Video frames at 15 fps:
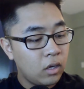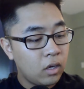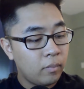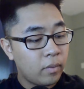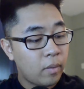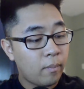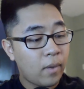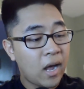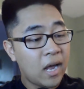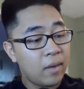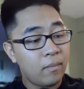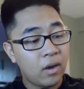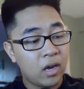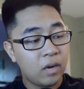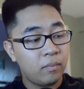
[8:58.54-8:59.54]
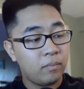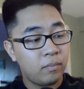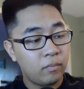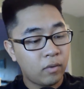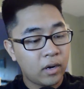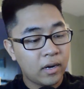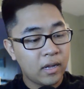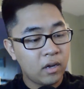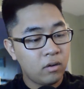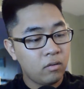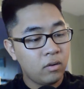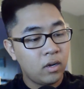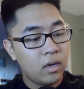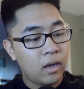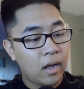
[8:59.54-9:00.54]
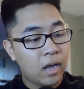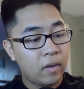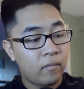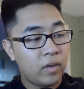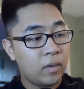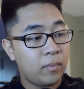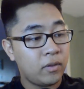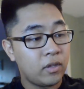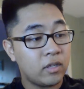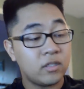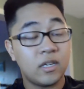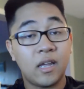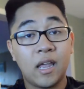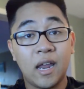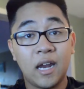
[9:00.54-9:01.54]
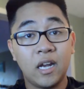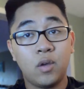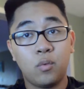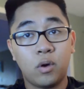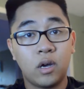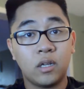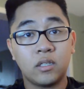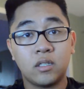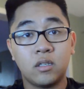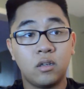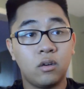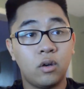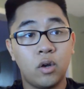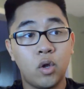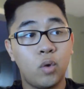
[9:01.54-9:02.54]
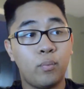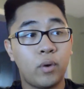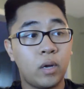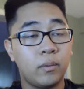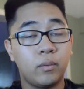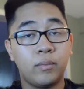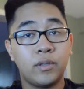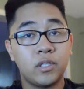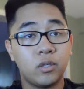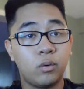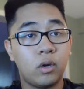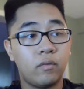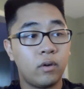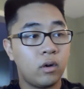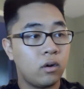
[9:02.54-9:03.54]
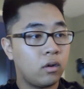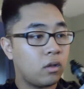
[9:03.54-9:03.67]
But my mod right now, I'm vaping this at 80 watts, no problem whatsoever.